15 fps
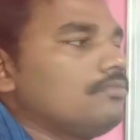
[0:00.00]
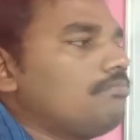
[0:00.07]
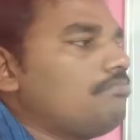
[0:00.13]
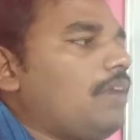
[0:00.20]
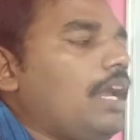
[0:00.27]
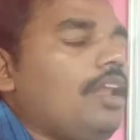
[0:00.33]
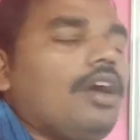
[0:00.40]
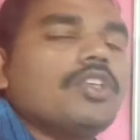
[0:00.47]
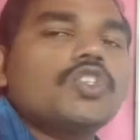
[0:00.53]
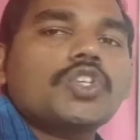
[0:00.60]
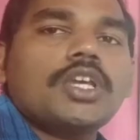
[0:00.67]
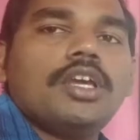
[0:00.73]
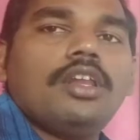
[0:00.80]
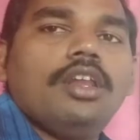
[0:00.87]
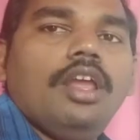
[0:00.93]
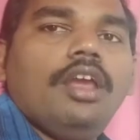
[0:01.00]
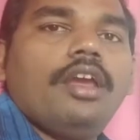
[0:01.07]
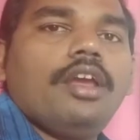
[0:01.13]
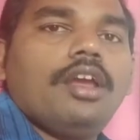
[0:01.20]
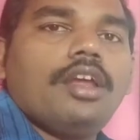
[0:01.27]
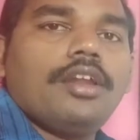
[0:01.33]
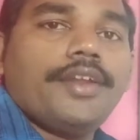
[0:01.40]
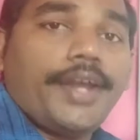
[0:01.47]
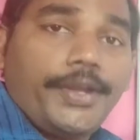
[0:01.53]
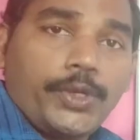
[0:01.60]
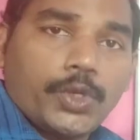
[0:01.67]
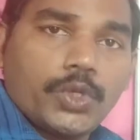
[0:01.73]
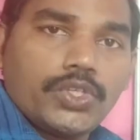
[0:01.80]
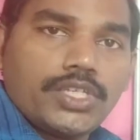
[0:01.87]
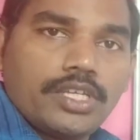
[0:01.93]
biological
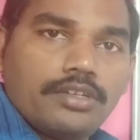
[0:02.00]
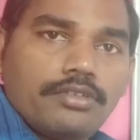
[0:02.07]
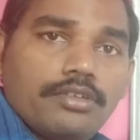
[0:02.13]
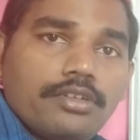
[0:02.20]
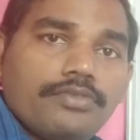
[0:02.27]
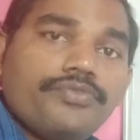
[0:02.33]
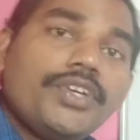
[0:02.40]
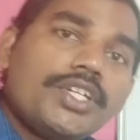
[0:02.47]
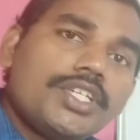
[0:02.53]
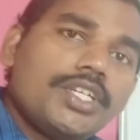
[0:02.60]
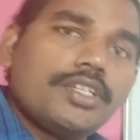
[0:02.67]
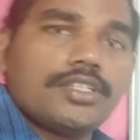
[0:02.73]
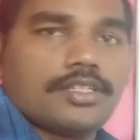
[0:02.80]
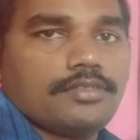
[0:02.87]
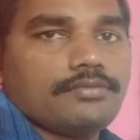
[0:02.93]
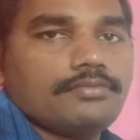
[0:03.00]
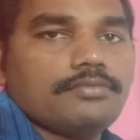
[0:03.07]
nitrogen fixation.